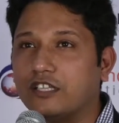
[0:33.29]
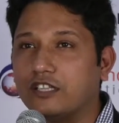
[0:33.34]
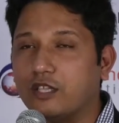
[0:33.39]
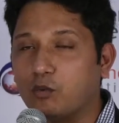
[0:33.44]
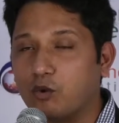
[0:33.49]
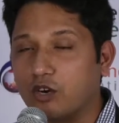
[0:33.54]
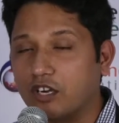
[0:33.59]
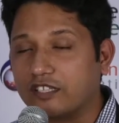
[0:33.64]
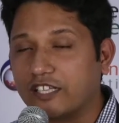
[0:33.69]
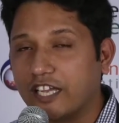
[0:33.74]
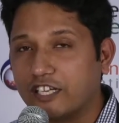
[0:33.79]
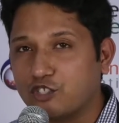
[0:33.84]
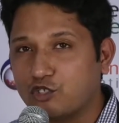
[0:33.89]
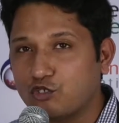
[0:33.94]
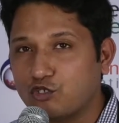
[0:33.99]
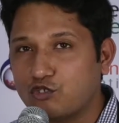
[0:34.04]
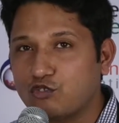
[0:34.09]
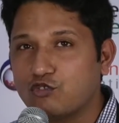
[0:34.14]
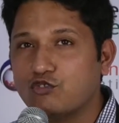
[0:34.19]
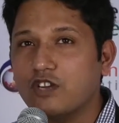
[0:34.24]
in the work that
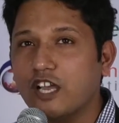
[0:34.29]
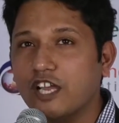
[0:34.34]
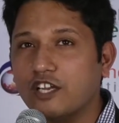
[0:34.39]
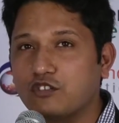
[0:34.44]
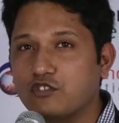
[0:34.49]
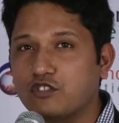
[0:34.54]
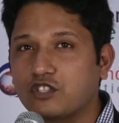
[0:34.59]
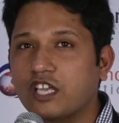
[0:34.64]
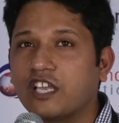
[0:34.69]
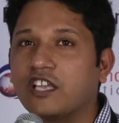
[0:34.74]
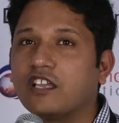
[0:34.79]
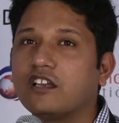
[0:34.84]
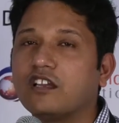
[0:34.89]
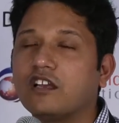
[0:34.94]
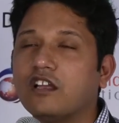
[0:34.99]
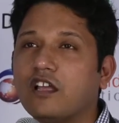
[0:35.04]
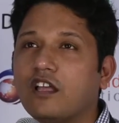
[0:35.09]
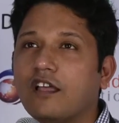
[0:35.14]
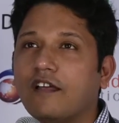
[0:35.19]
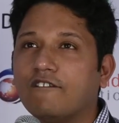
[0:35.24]
you do and to think